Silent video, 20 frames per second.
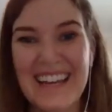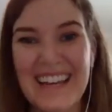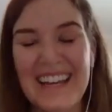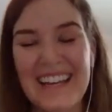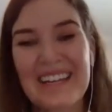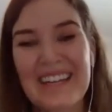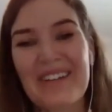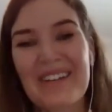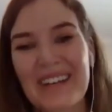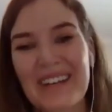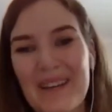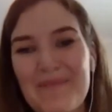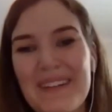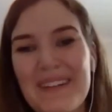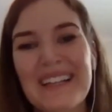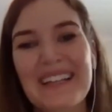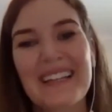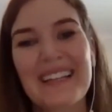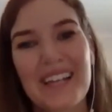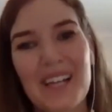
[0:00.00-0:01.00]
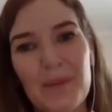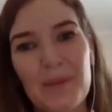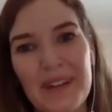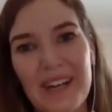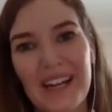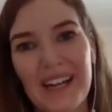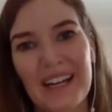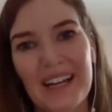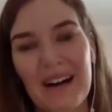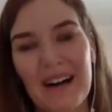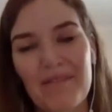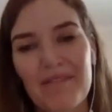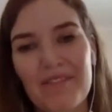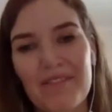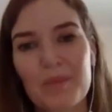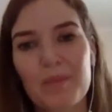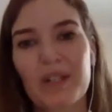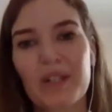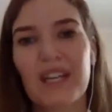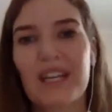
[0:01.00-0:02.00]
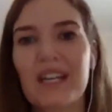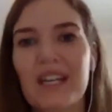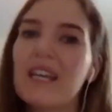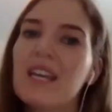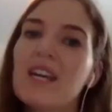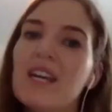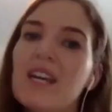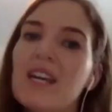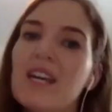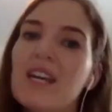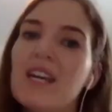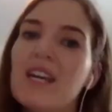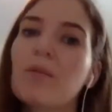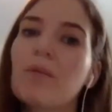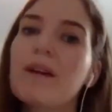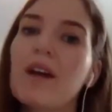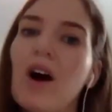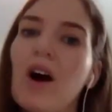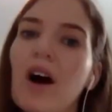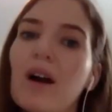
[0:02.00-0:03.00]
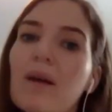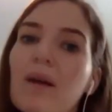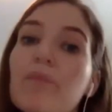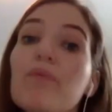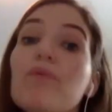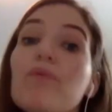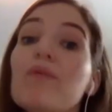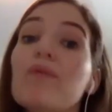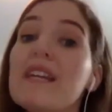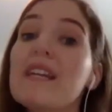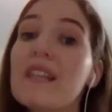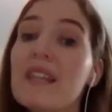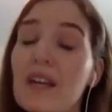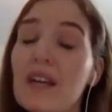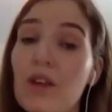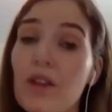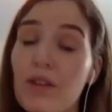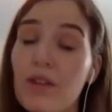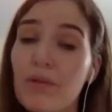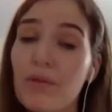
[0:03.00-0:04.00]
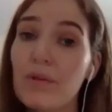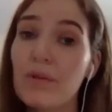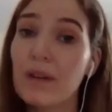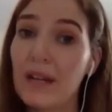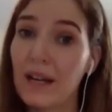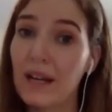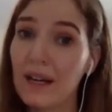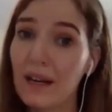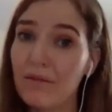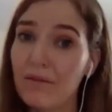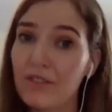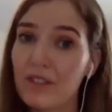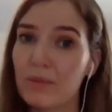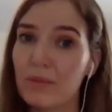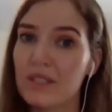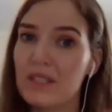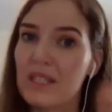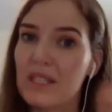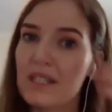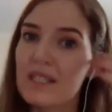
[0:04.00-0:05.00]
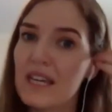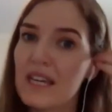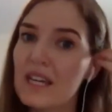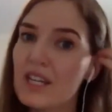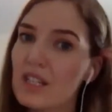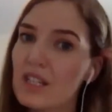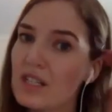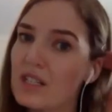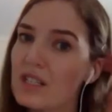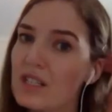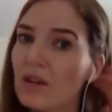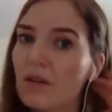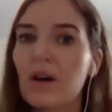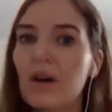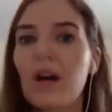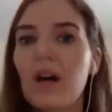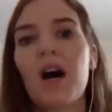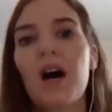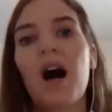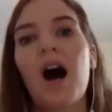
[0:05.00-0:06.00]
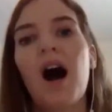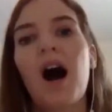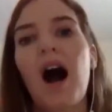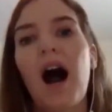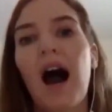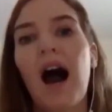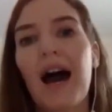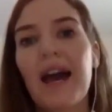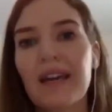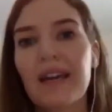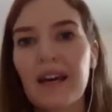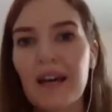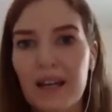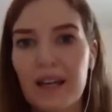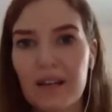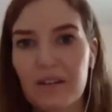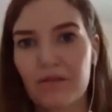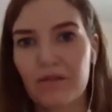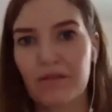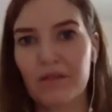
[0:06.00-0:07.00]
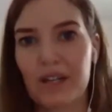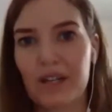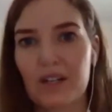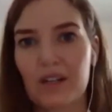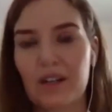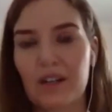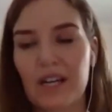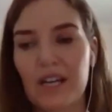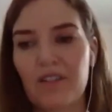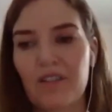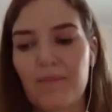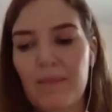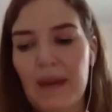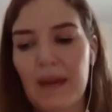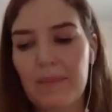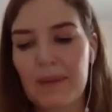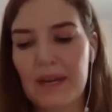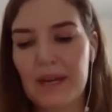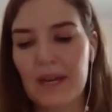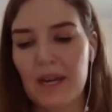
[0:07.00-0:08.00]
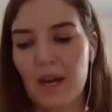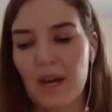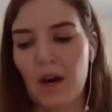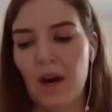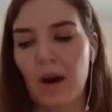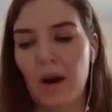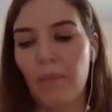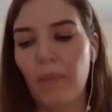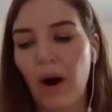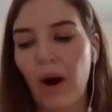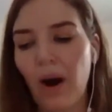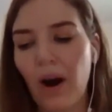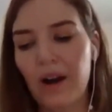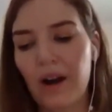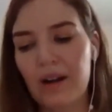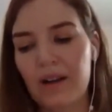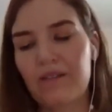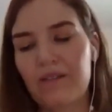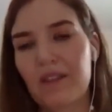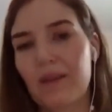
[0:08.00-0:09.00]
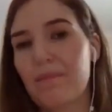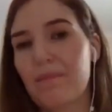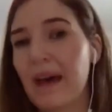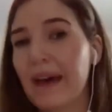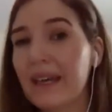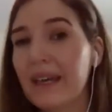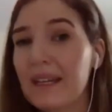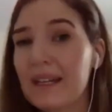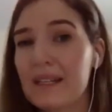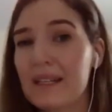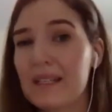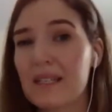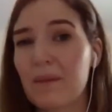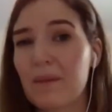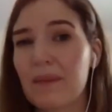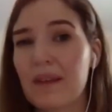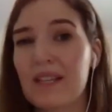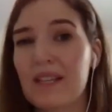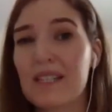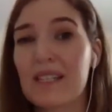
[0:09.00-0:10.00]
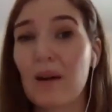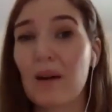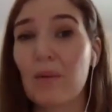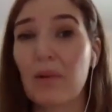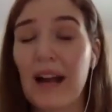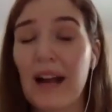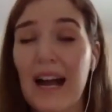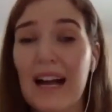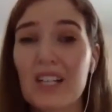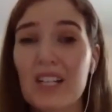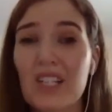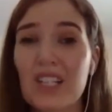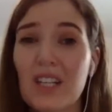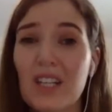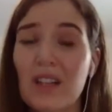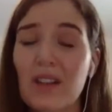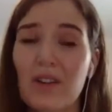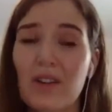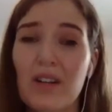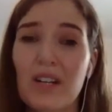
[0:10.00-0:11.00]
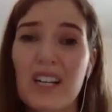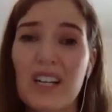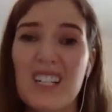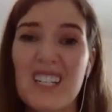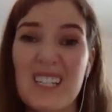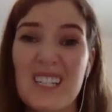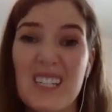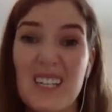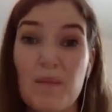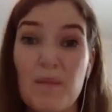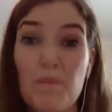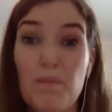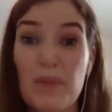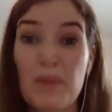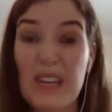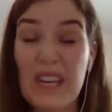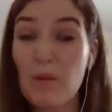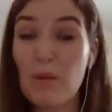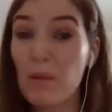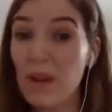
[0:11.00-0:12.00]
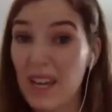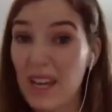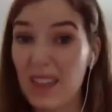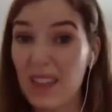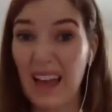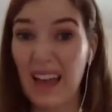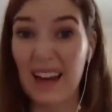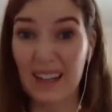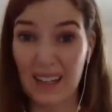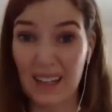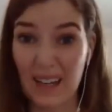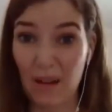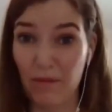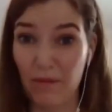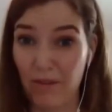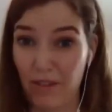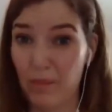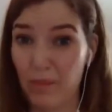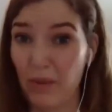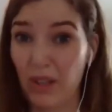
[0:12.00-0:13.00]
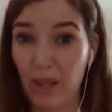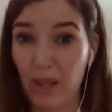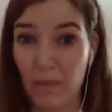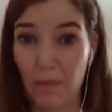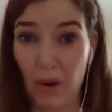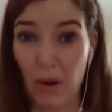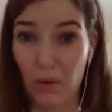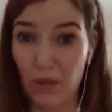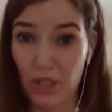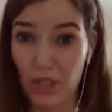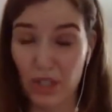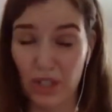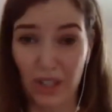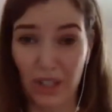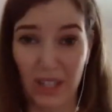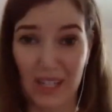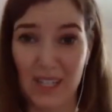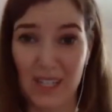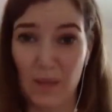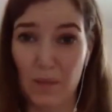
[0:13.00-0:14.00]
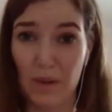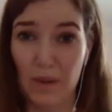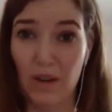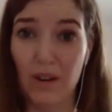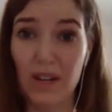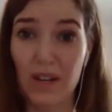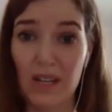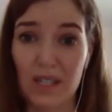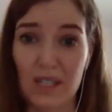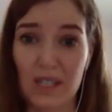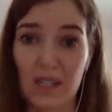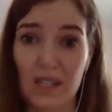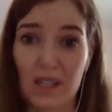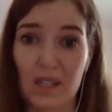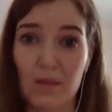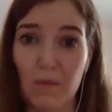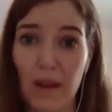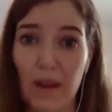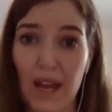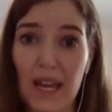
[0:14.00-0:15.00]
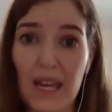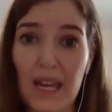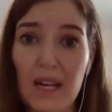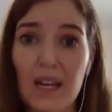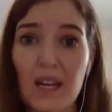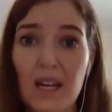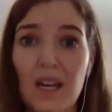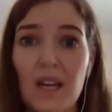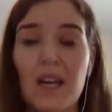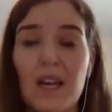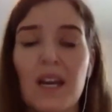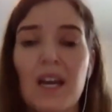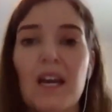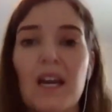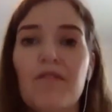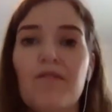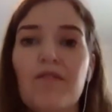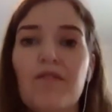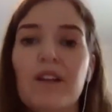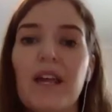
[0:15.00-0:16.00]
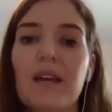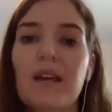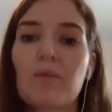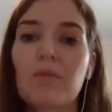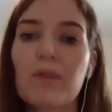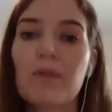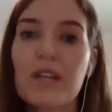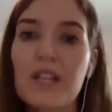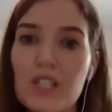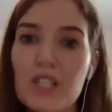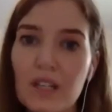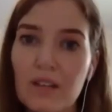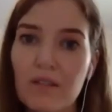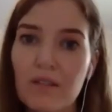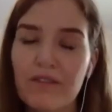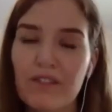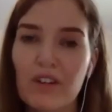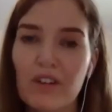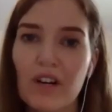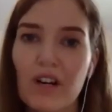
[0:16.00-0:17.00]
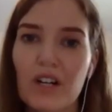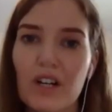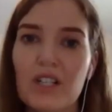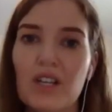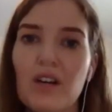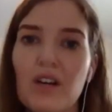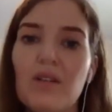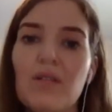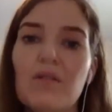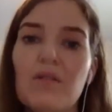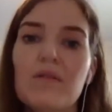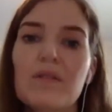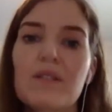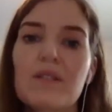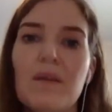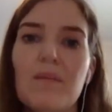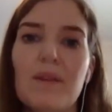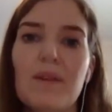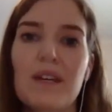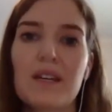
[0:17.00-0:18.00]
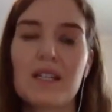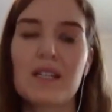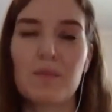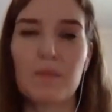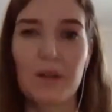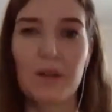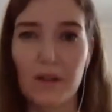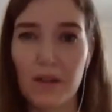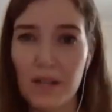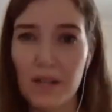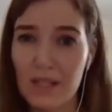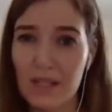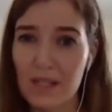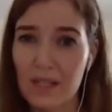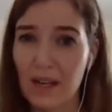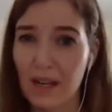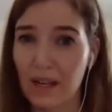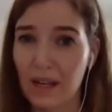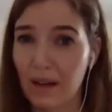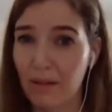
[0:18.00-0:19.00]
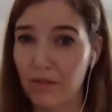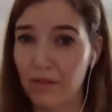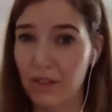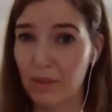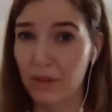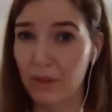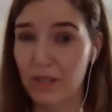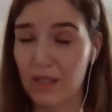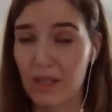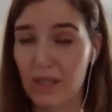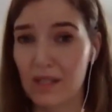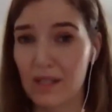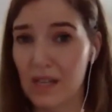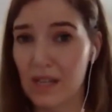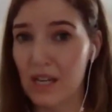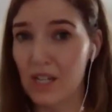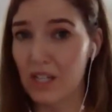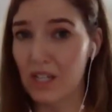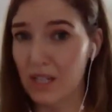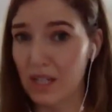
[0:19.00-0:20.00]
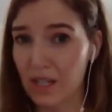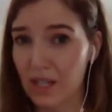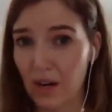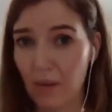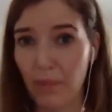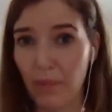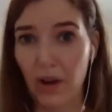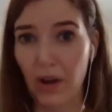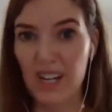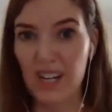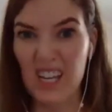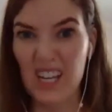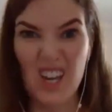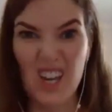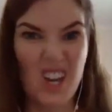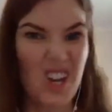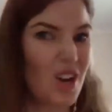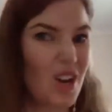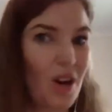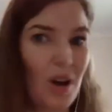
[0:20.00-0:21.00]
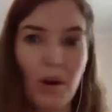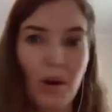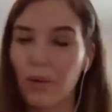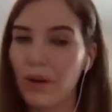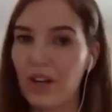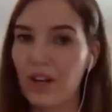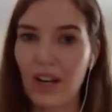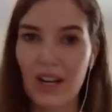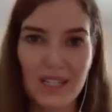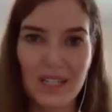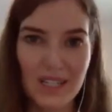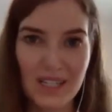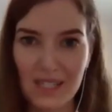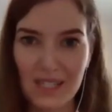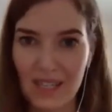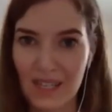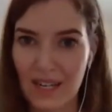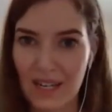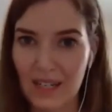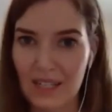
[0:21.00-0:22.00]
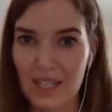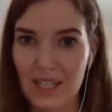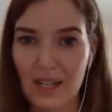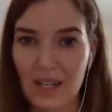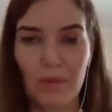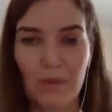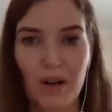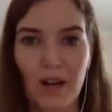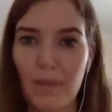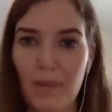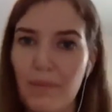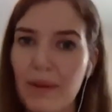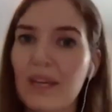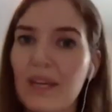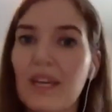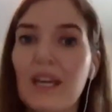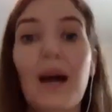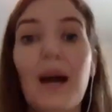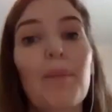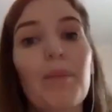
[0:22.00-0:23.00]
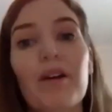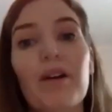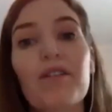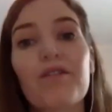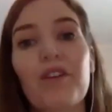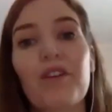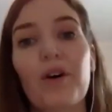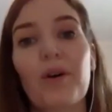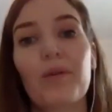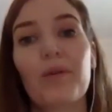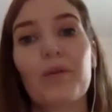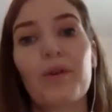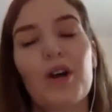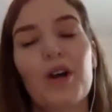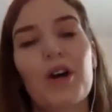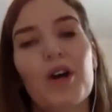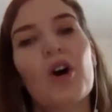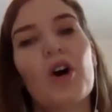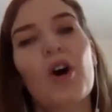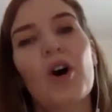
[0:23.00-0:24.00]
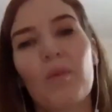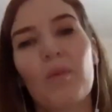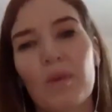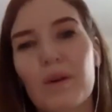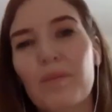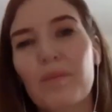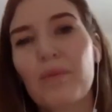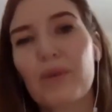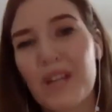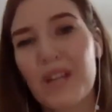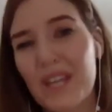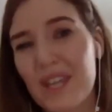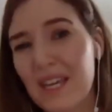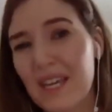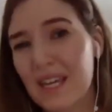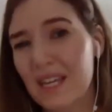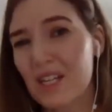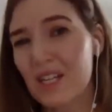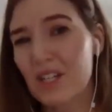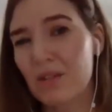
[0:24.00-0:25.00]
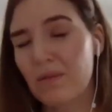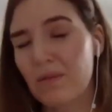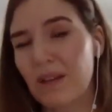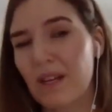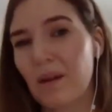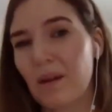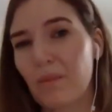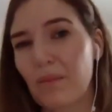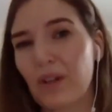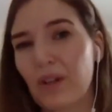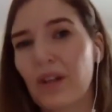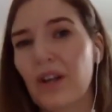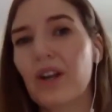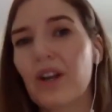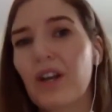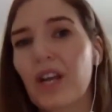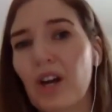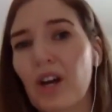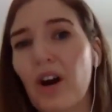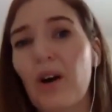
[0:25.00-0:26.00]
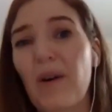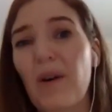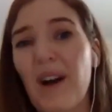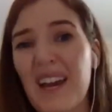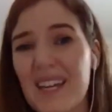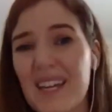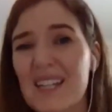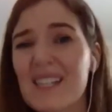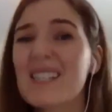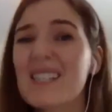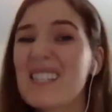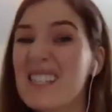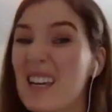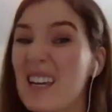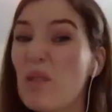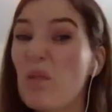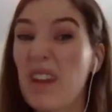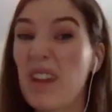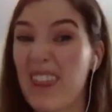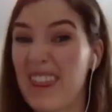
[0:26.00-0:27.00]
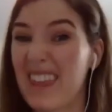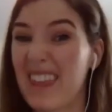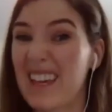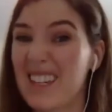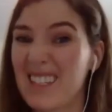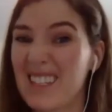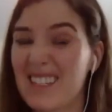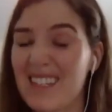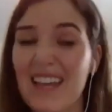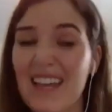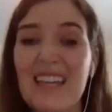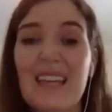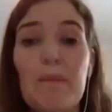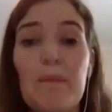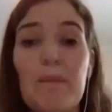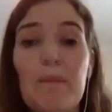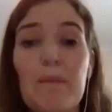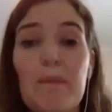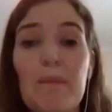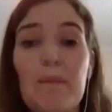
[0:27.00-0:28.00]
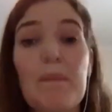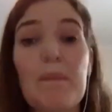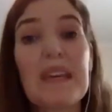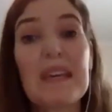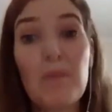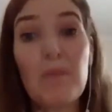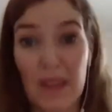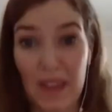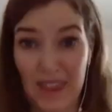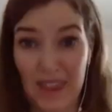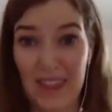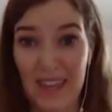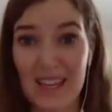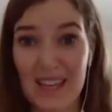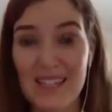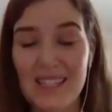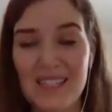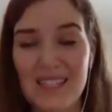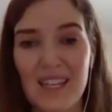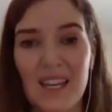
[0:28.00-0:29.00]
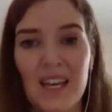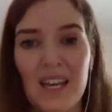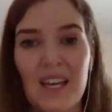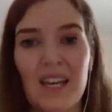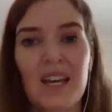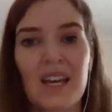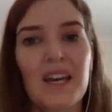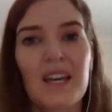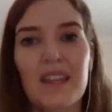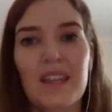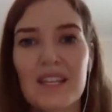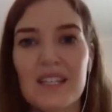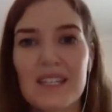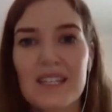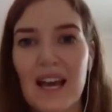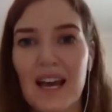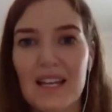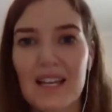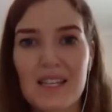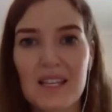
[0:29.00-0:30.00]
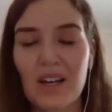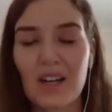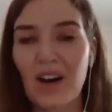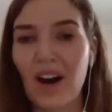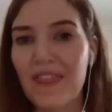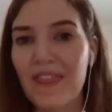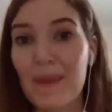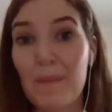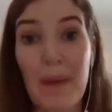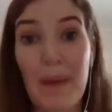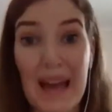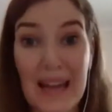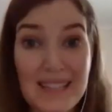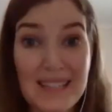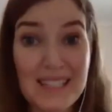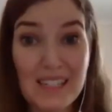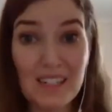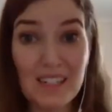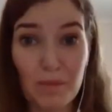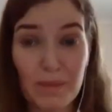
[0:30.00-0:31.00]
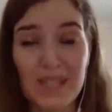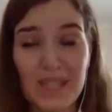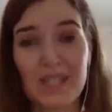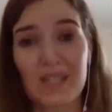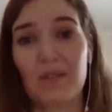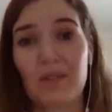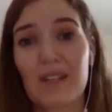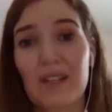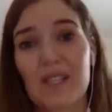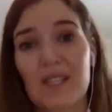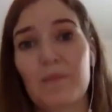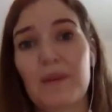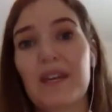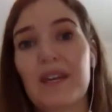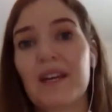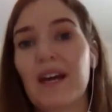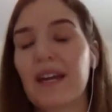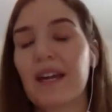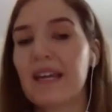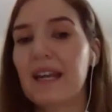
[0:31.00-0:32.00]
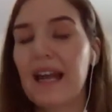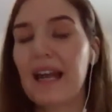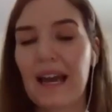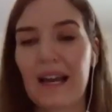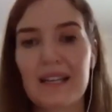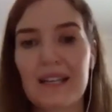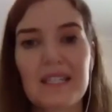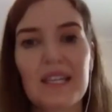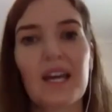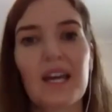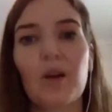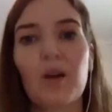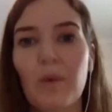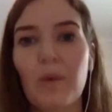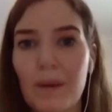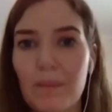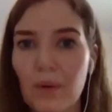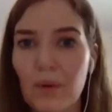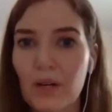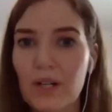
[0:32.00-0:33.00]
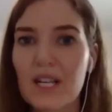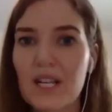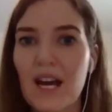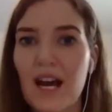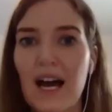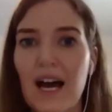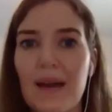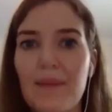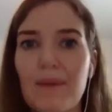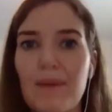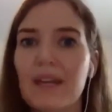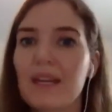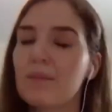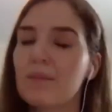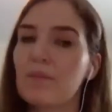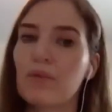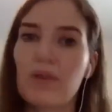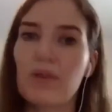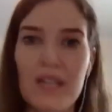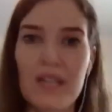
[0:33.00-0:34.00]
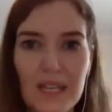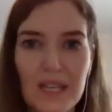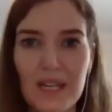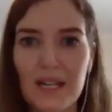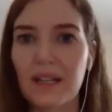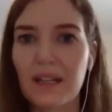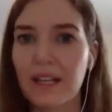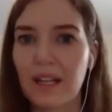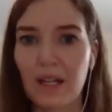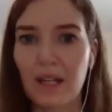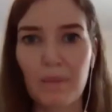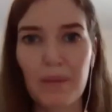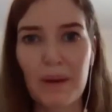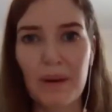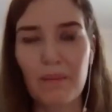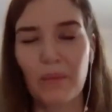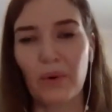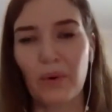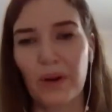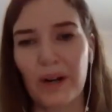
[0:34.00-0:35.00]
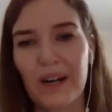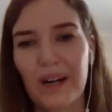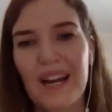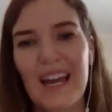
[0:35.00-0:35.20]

You know, it can be a little bit uncomfortable. And here we are breathing through an uncomfortable sensation. So I kind of wonder if maybe part of the mechanism is that we're actually learning to be with uncomfortable emotional experiences, right? If we're like reaching for our toes and we experience an uncomfortable sensation in our body, we're not disconnecting, we're not picking up our phone, we're breathing into it and we're learning, oh, I can sit with this, I can be with this. This hasn't got the best of me, so to speak. I can exhale one more time. I can breathe in a little bit more.